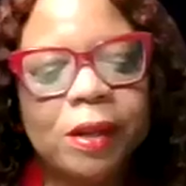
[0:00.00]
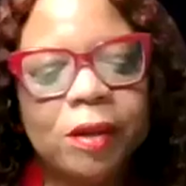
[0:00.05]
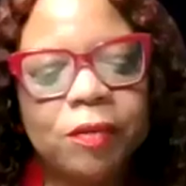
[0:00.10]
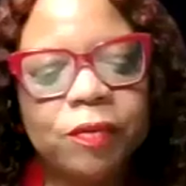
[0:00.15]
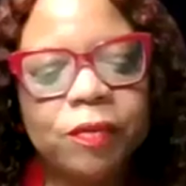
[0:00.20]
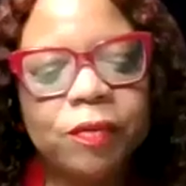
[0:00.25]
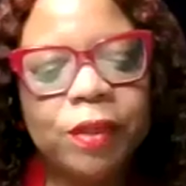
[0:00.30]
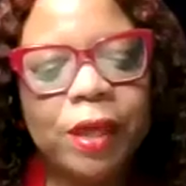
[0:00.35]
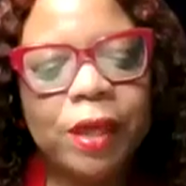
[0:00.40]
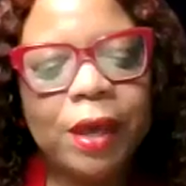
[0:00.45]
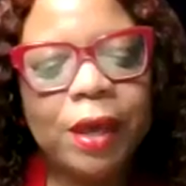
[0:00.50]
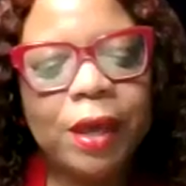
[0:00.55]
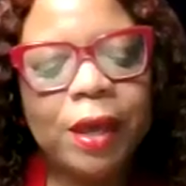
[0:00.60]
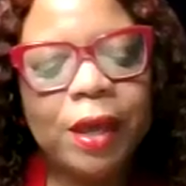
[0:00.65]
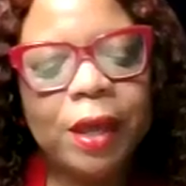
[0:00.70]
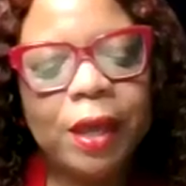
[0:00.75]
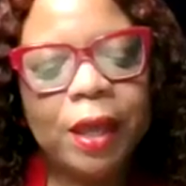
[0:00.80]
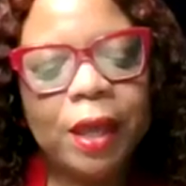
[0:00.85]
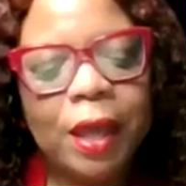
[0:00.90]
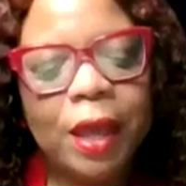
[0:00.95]
love
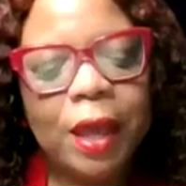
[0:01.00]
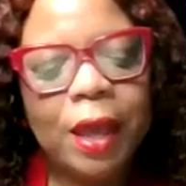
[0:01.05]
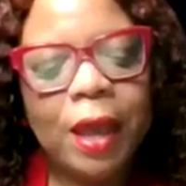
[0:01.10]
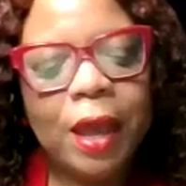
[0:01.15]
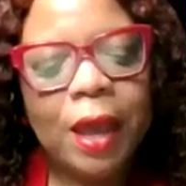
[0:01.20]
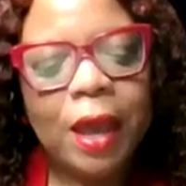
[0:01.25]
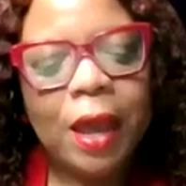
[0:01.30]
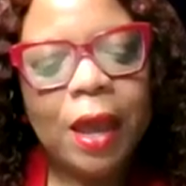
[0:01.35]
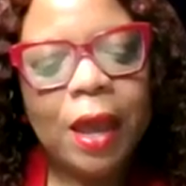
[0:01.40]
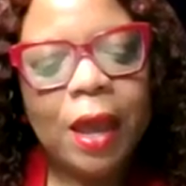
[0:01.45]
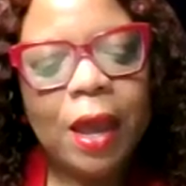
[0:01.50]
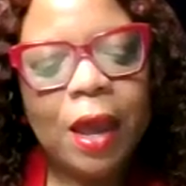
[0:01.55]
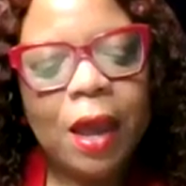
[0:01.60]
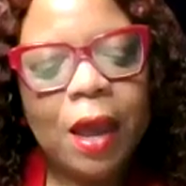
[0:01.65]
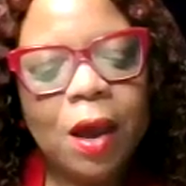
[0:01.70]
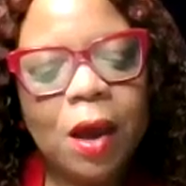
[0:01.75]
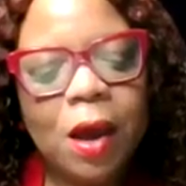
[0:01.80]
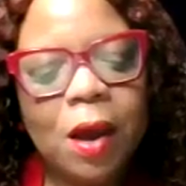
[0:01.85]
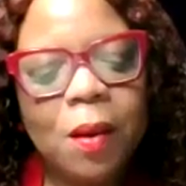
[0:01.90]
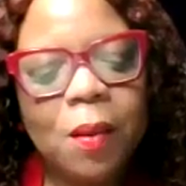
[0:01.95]
that.
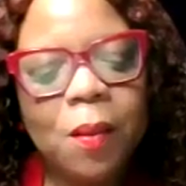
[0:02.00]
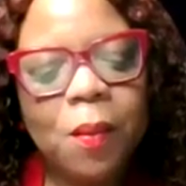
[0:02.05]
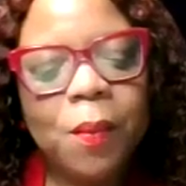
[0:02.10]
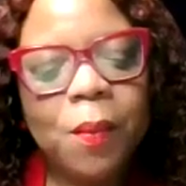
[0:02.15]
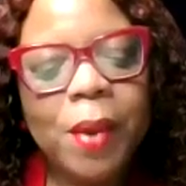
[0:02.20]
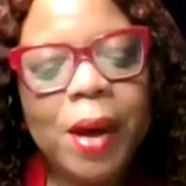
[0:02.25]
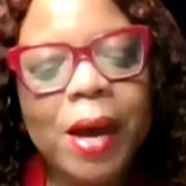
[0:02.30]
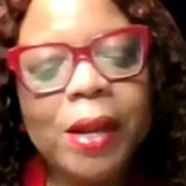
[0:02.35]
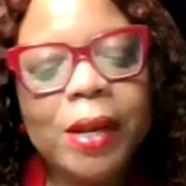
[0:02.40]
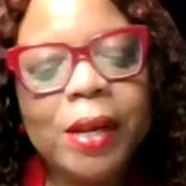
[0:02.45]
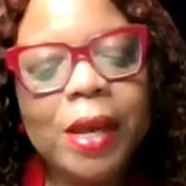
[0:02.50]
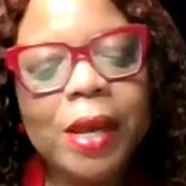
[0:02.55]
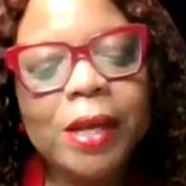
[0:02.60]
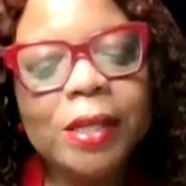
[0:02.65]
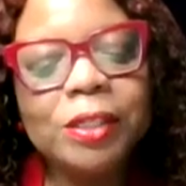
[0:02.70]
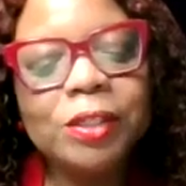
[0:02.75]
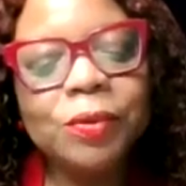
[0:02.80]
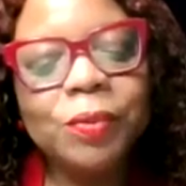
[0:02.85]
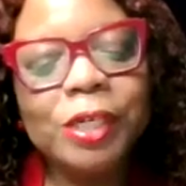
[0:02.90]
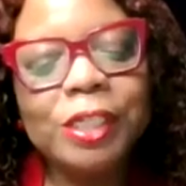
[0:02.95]
My
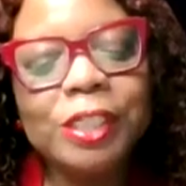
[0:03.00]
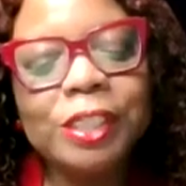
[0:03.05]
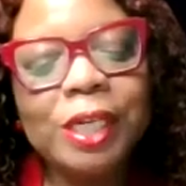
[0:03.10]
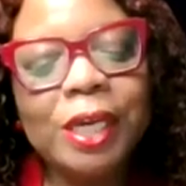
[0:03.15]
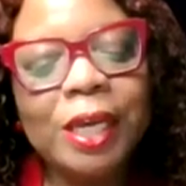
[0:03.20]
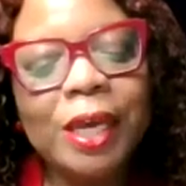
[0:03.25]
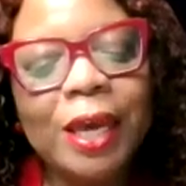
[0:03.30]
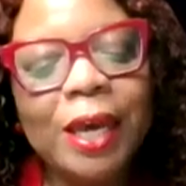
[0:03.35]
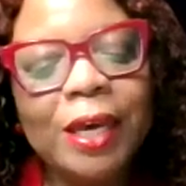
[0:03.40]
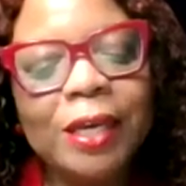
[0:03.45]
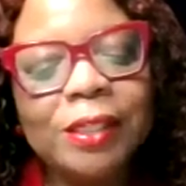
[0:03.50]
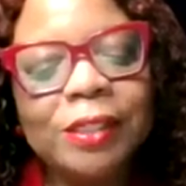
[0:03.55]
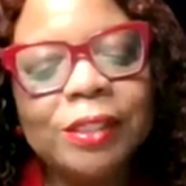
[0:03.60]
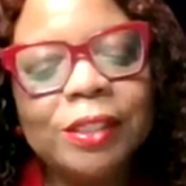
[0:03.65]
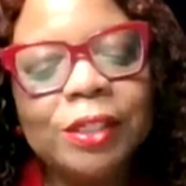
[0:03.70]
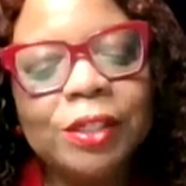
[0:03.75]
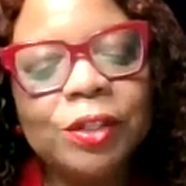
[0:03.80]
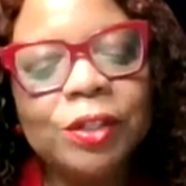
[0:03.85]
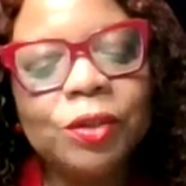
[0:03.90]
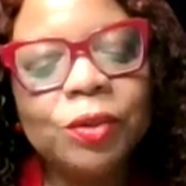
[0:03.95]
next question has
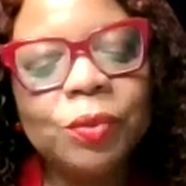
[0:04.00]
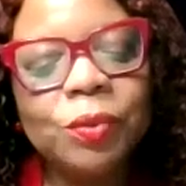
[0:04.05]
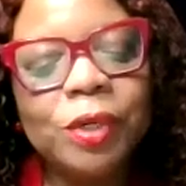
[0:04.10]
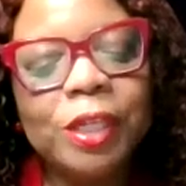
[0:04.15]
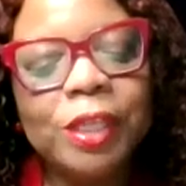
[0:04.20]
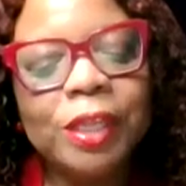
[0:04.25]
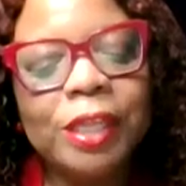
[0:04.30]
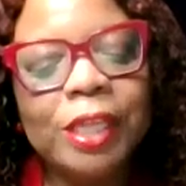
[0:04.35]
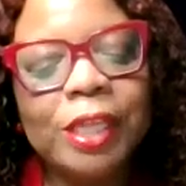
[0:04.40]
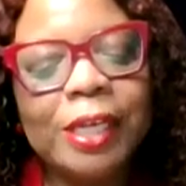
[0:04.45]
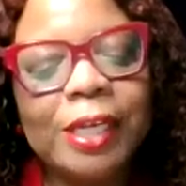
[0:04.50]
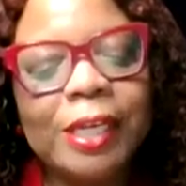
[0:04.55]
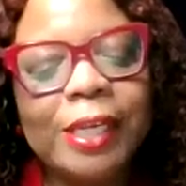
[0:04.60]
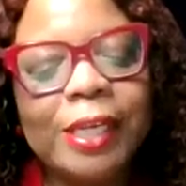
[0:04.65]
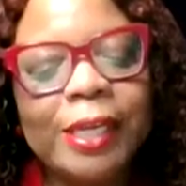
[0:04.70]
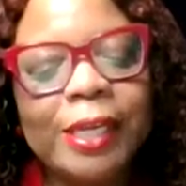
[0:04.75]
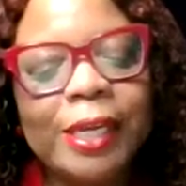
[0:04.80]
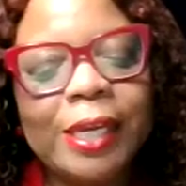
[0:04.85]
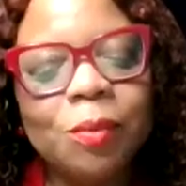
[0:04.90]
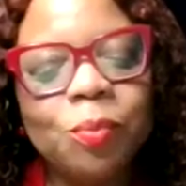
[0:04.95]
to do with the
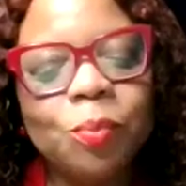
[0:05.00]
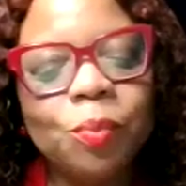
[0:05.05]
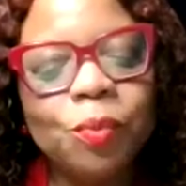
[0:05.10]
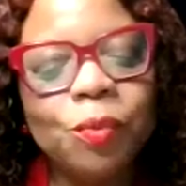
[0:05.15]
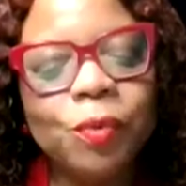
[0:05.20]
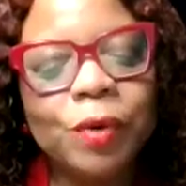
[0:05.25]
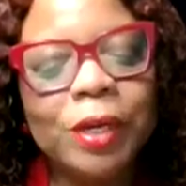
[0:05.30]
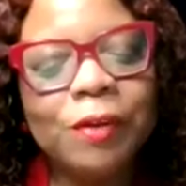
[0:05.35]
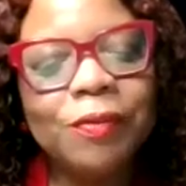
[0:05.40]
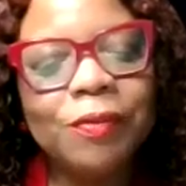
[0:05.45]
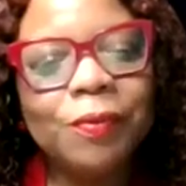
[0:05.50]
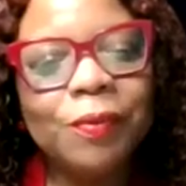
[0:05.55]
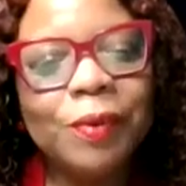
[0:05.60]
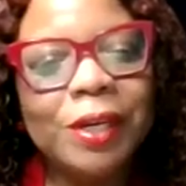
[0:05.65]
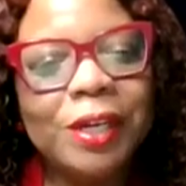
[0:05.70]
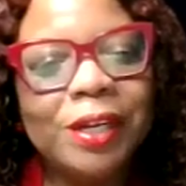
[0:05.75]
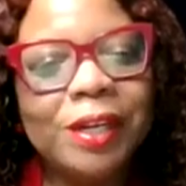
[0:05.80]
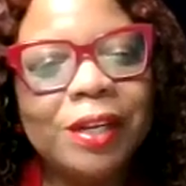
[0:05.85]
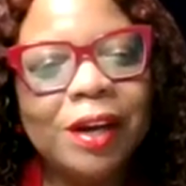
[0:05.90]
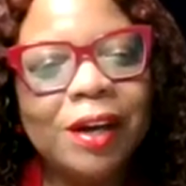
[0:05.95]
debrief
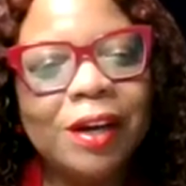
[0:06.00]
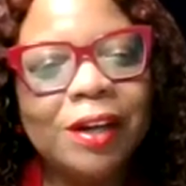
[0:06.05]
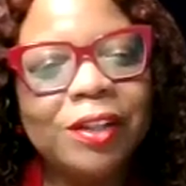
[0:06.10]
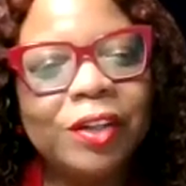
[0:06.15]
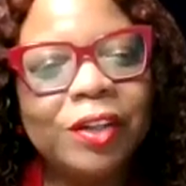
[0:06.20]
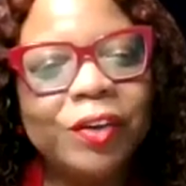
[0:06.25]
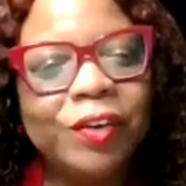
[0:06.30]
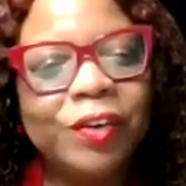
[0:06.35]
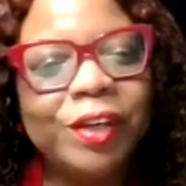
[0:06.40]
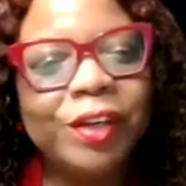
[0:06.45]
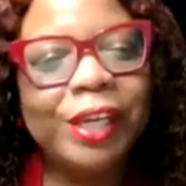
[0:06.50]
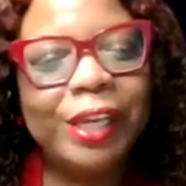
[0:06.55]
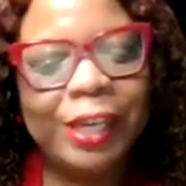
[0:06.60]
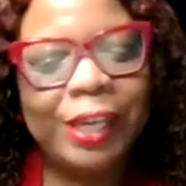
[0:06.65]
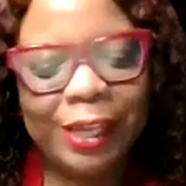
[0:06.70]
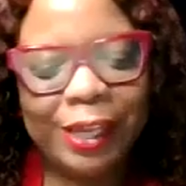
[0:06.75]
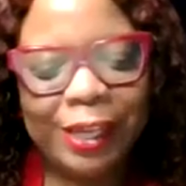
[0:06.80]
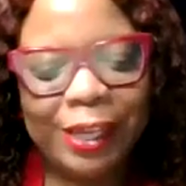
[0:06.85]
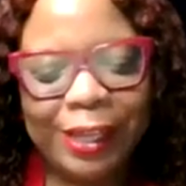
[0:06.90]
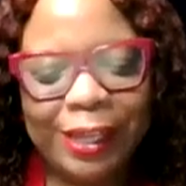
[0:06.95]
with Dr.
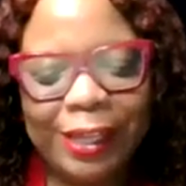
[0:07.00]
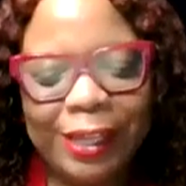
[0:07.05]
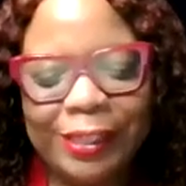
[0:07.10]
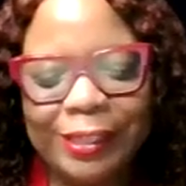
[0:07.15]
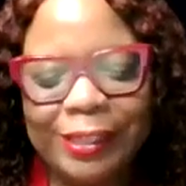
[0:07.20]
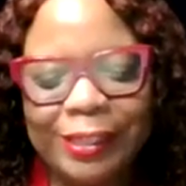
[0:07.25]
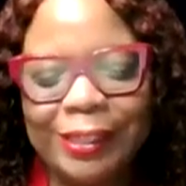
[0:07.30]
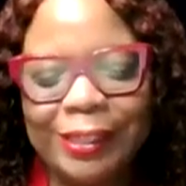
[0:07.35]
D.